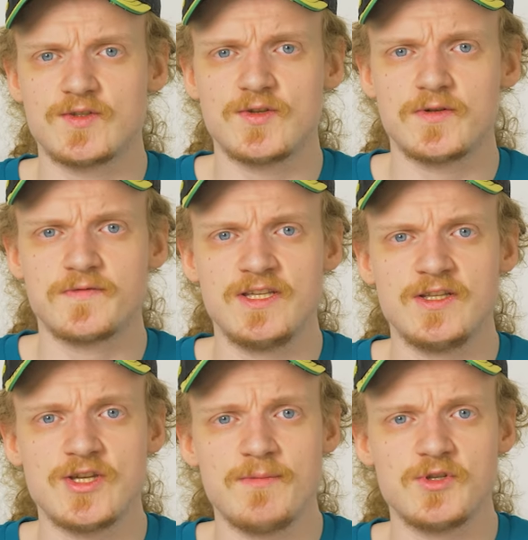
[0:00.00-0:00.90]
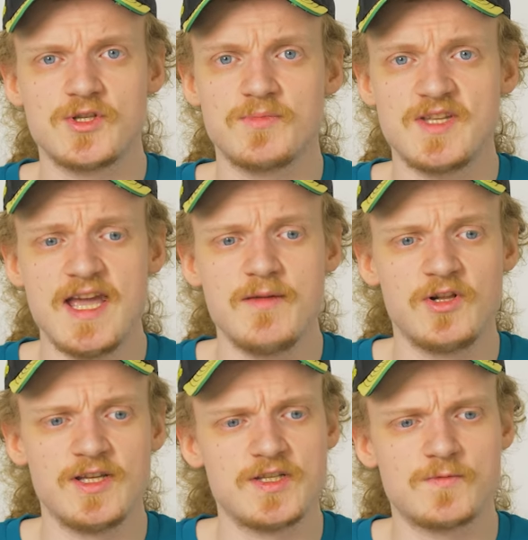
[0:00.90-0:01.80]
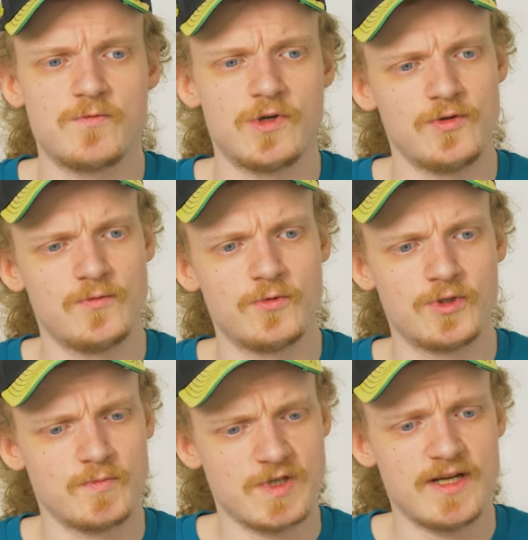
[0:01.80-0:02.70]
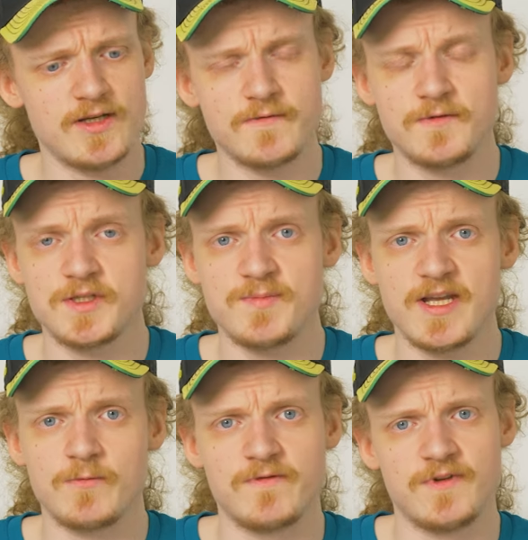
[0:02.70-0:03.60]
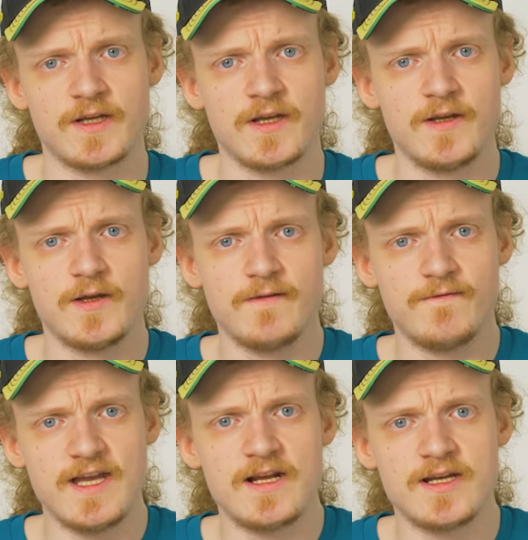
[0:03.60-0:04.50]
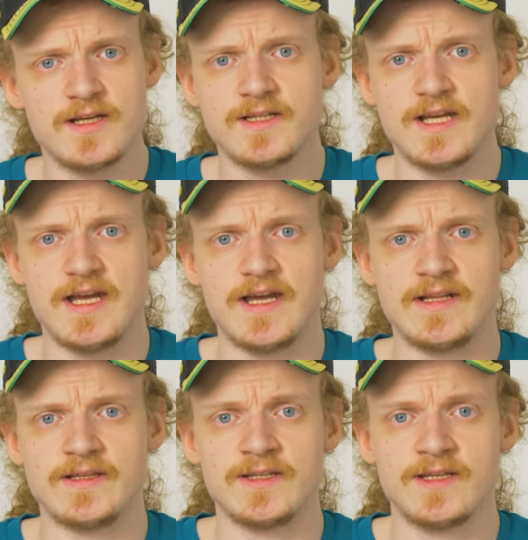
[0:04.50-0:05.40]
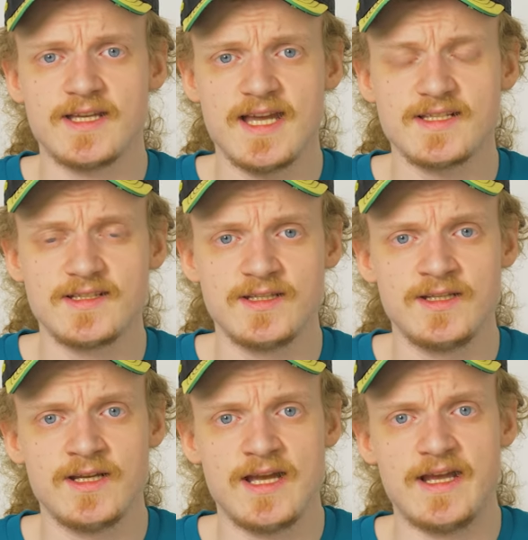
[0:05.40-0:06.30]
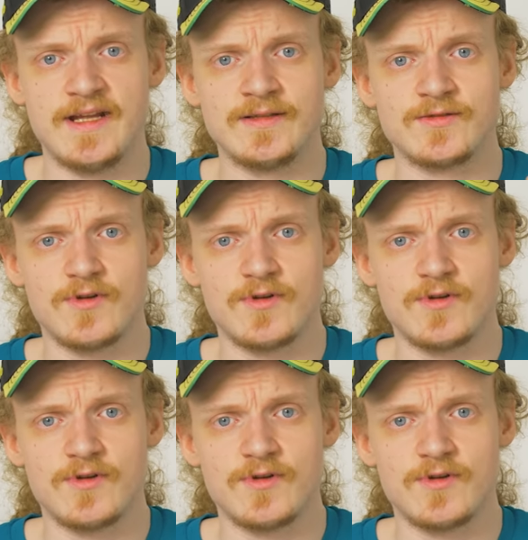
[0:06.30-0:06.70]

Sort of the championship table is what you would kind of expect with like Wehrlein and Cassidy and